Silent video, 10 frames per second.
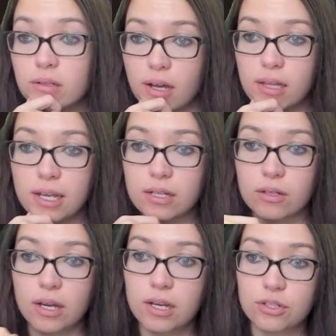I like
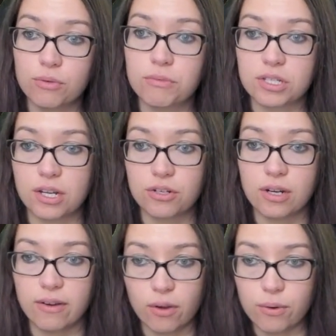Doom Dissenter,
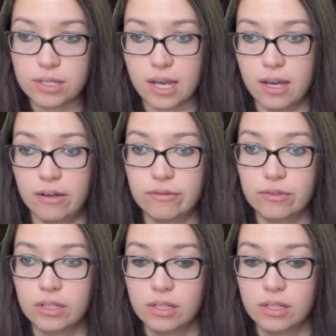I always have.